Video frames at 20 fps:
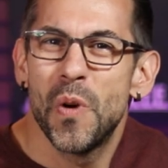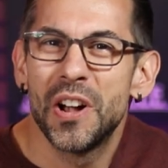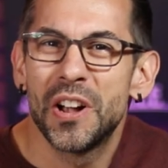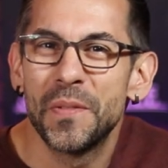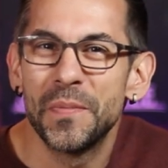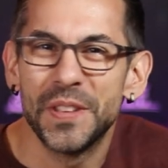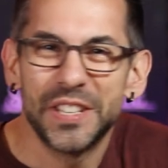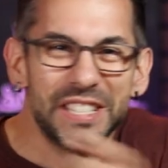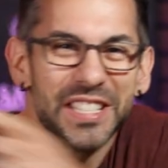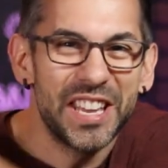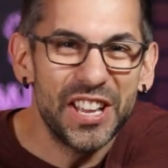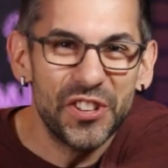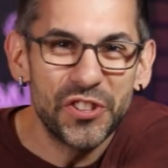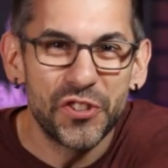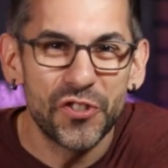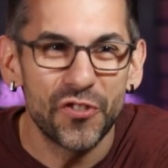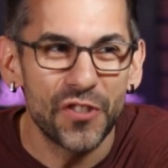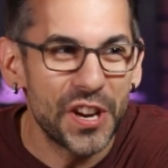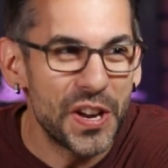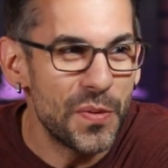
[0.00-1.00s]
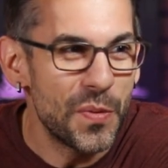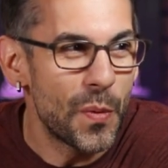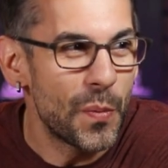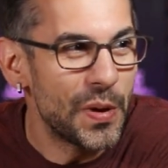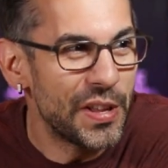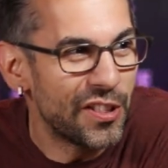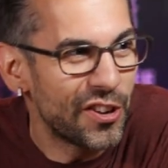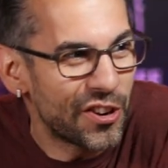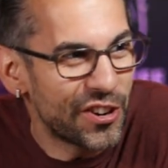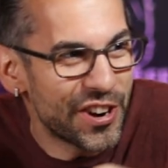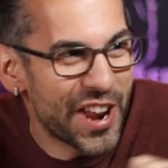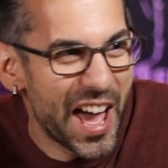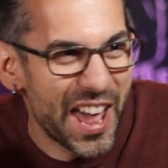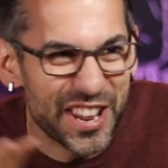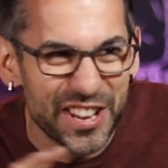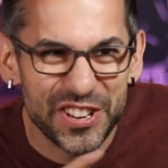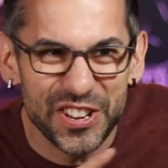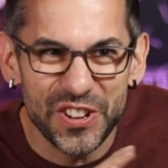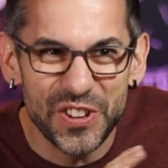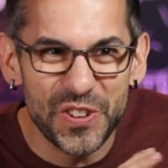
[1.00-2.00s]
Welcome to Skill Tree, where we learn how
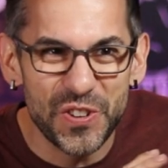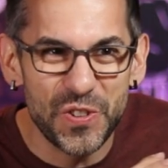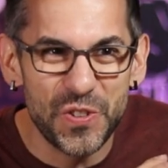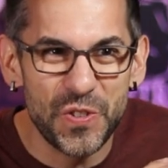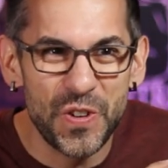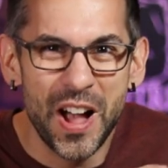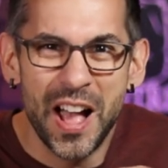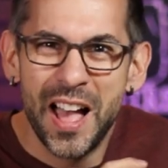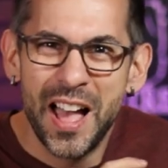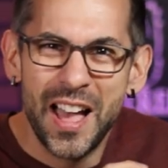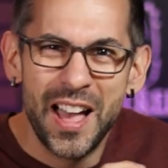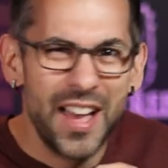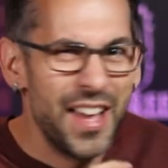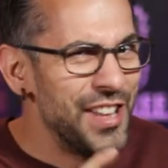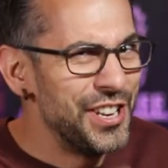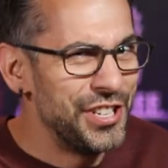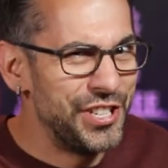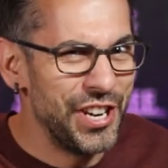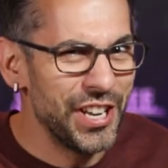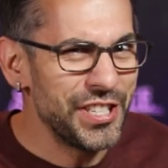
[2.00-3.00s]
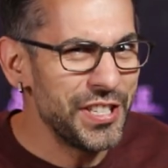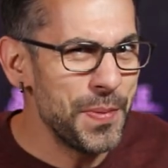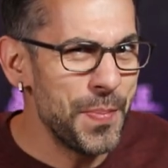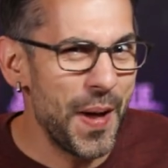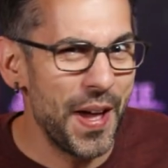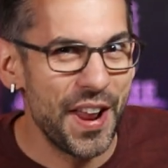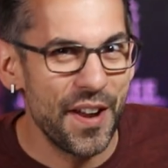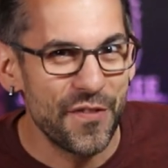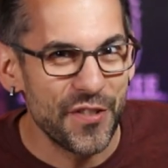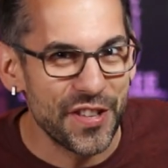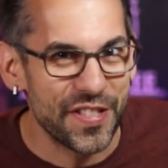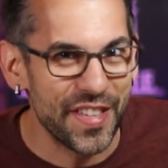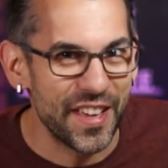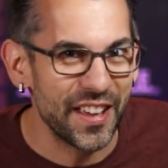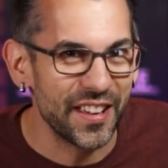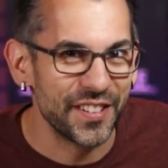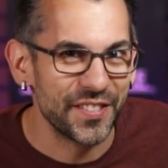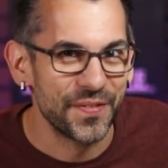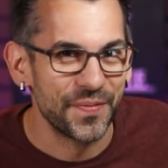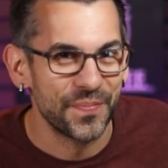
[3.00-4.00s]
to do just about
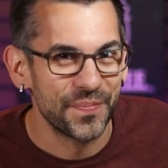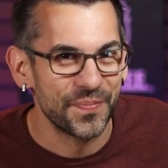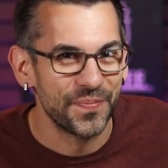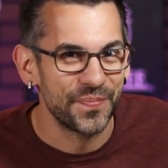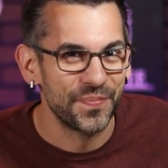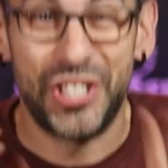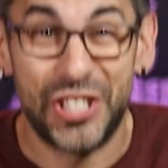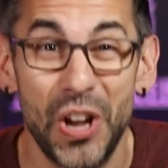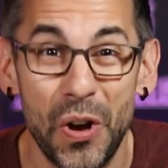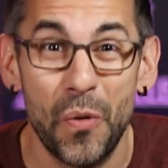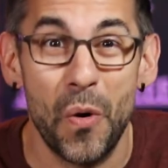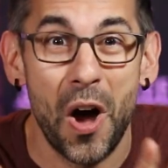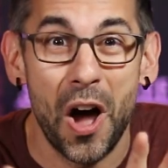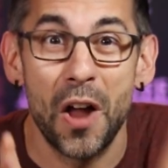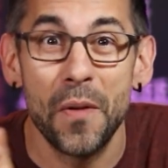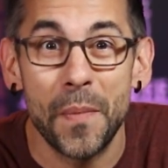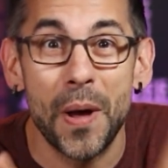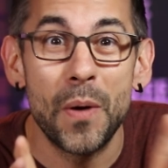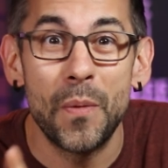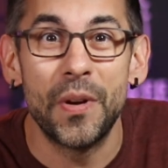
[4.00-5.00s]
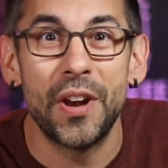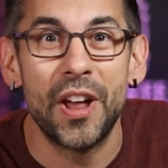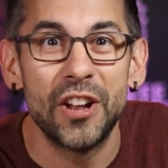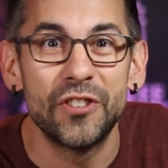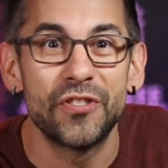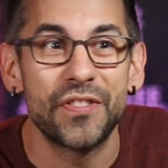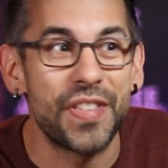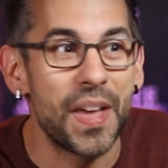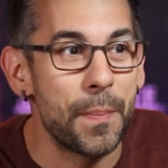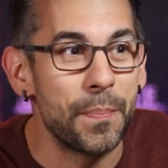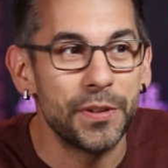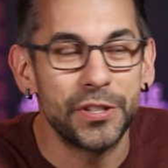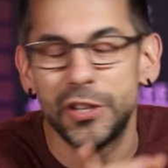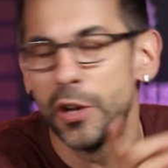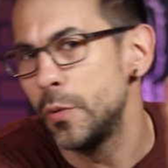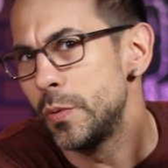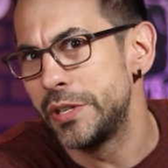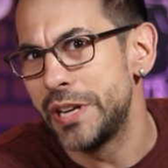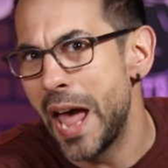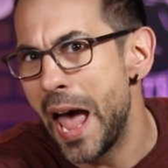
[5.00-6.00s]
everything. So on my 100th
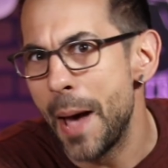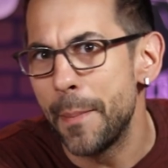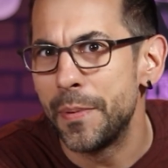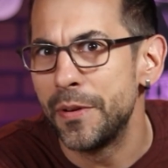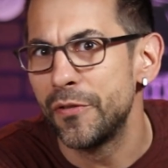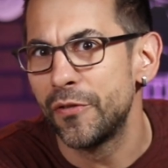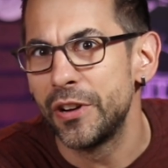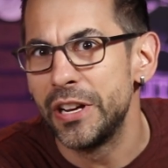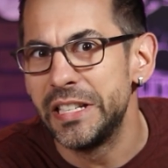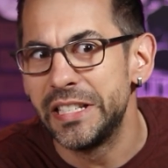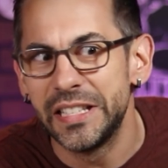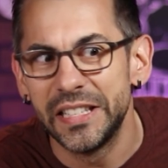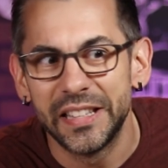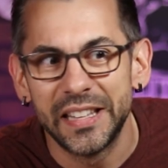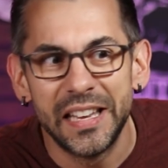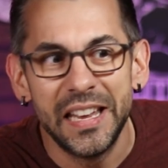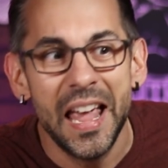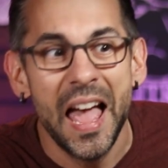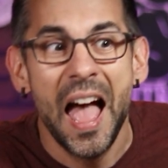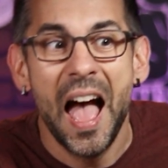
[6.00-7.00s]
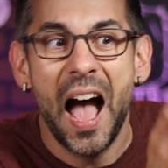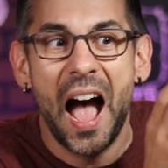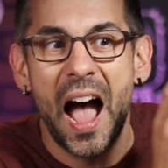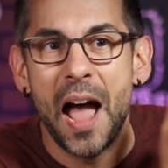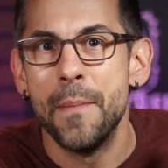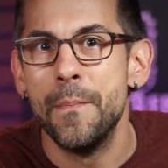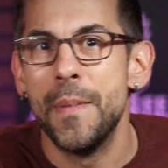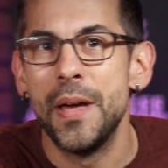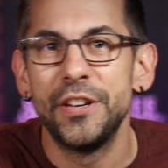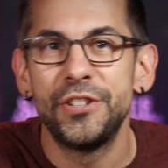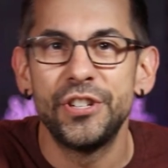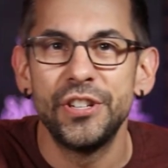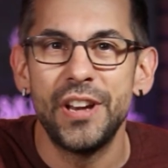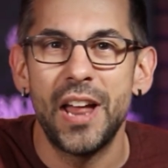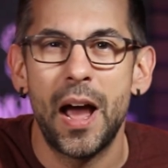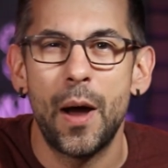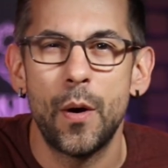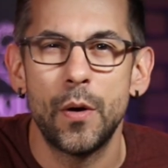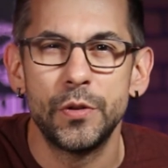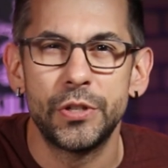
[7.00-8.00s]
episode, which happened recently, I mentioned
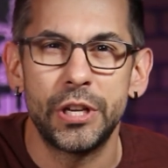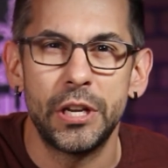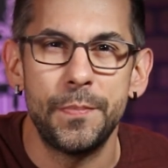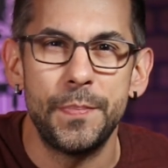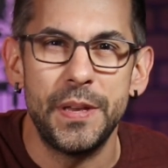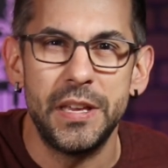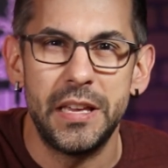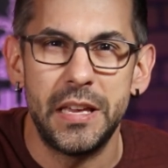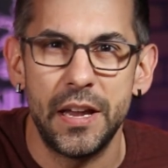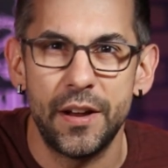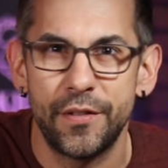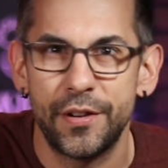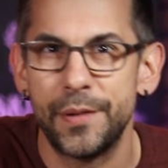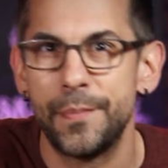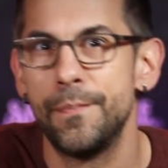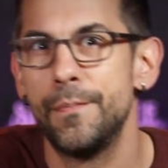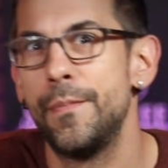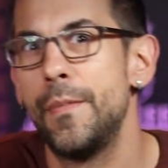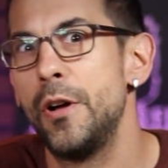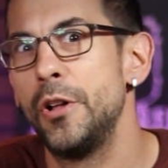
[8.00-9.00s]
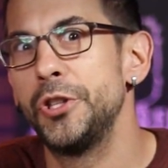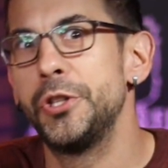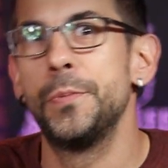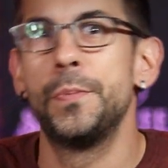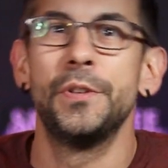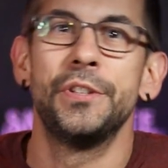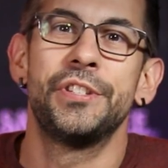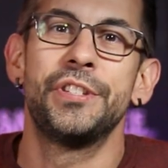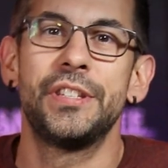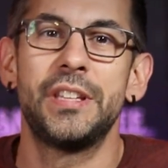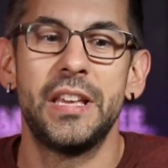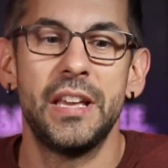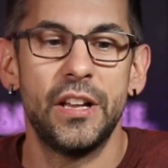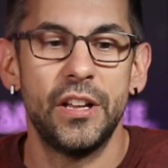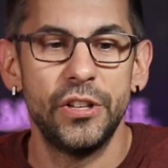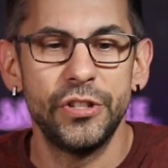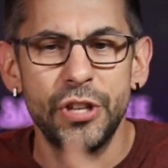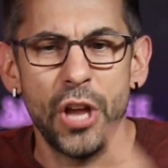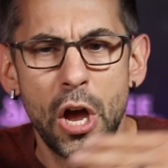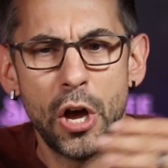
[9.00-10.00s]
how I was going to be gearing multiple
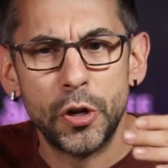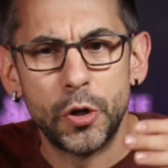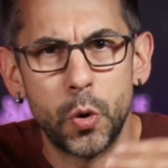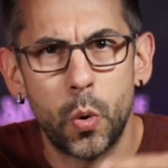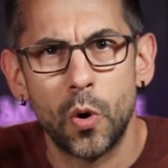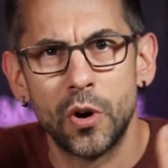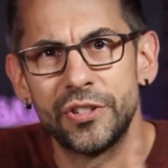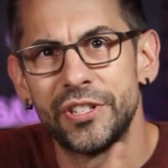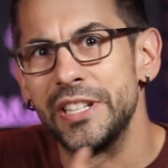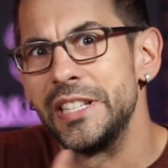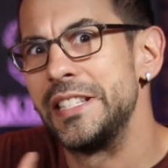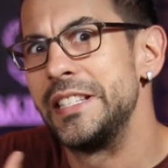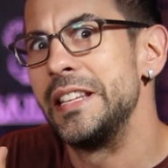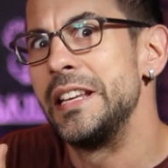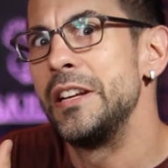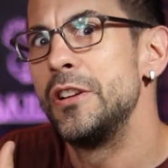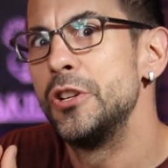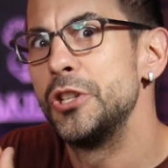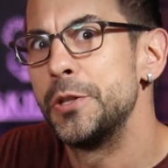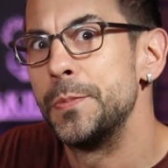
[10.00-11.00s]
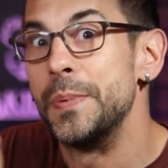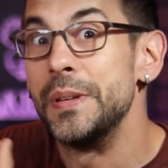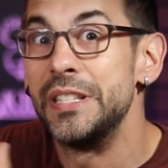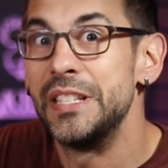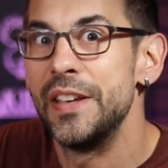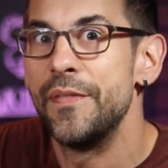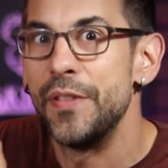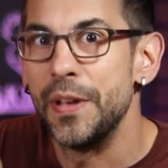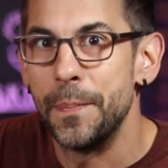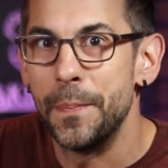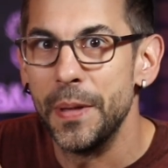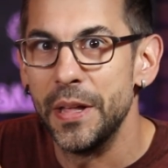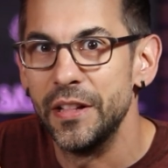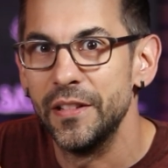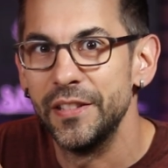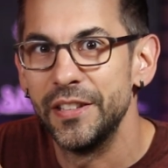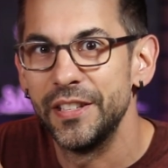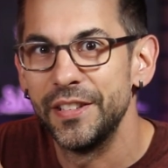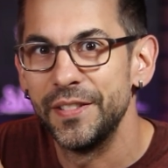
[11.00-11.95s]
skills towards a single specific build,